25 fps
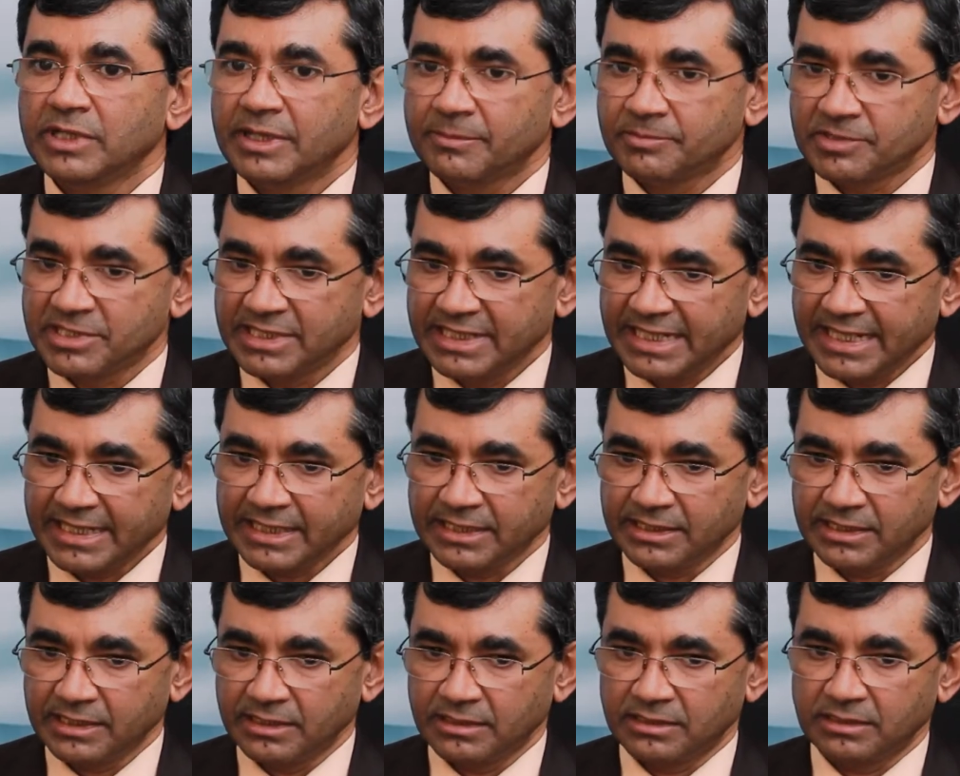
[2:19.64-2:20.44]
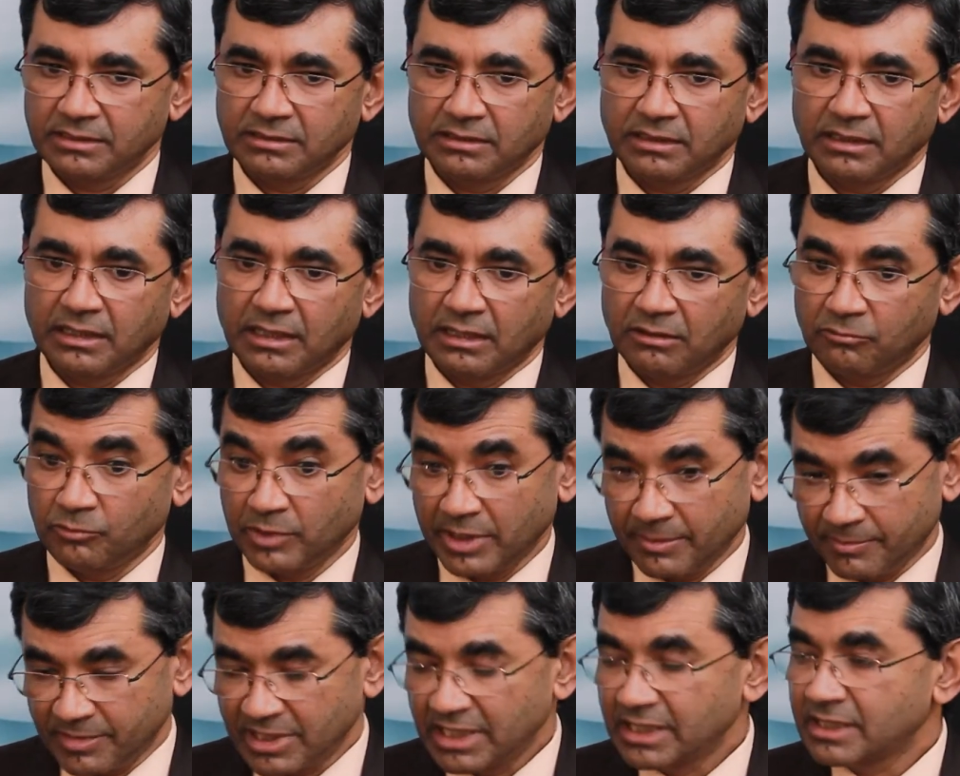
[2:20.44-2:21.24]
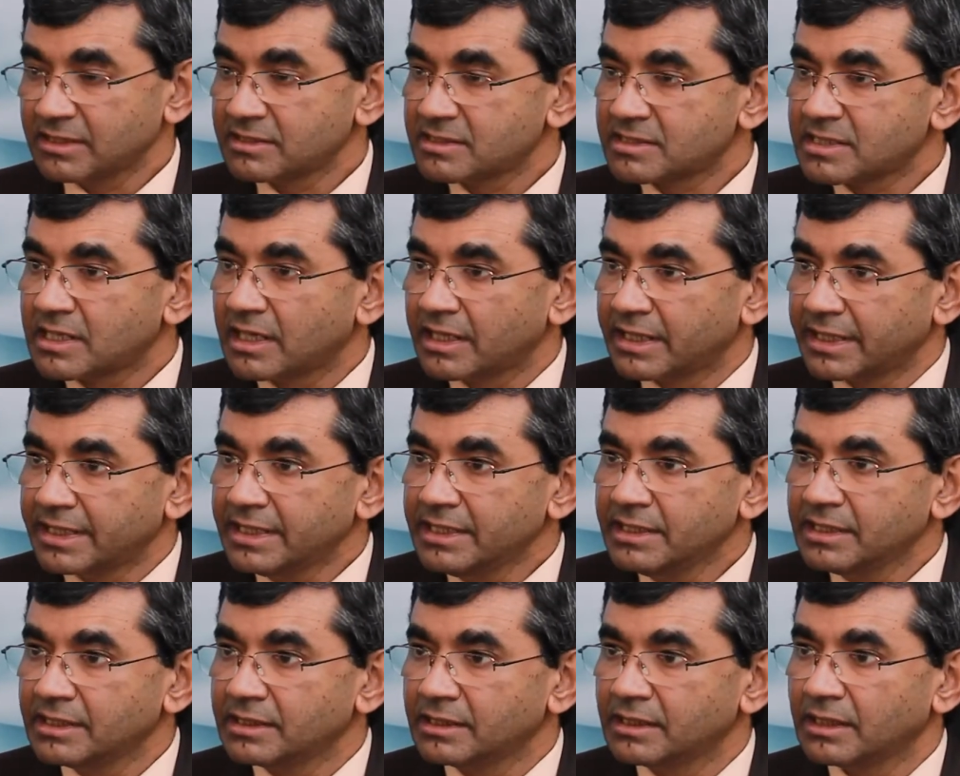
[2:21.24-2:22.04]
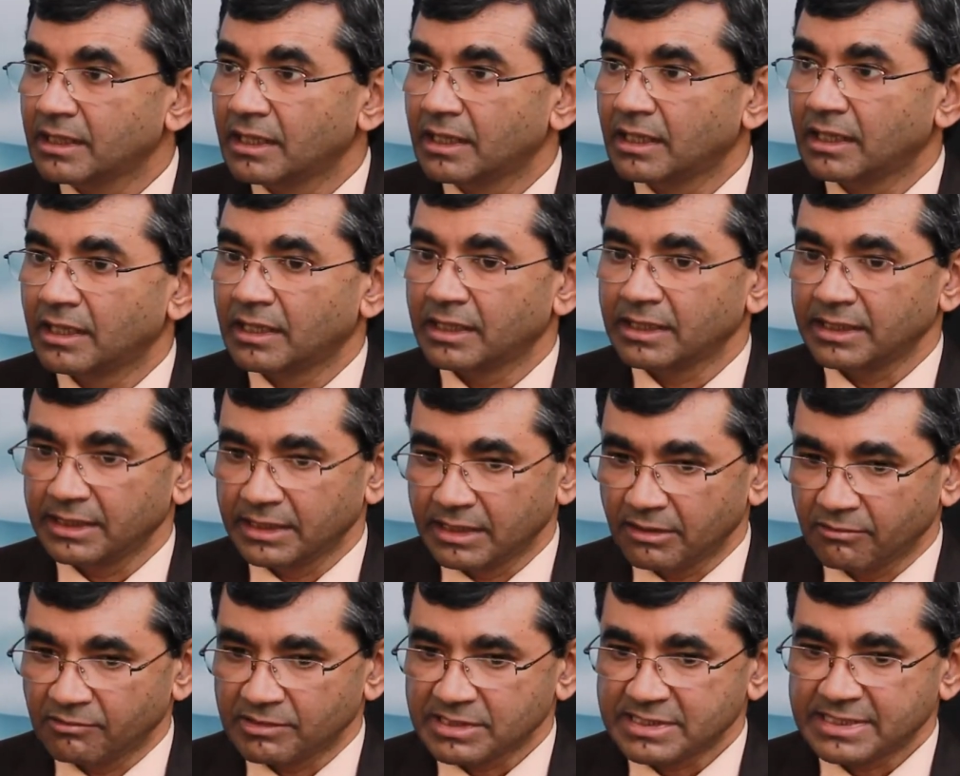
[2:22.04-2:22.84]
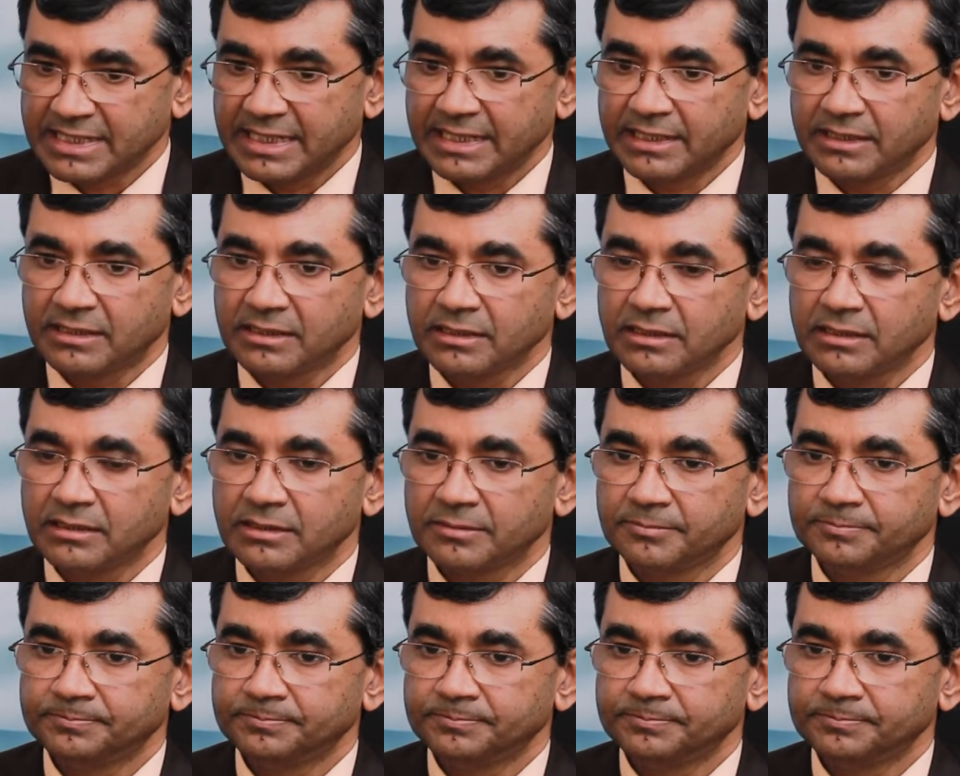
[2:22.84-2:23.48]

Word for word: We have selected, uh, we have done a study uh, in our center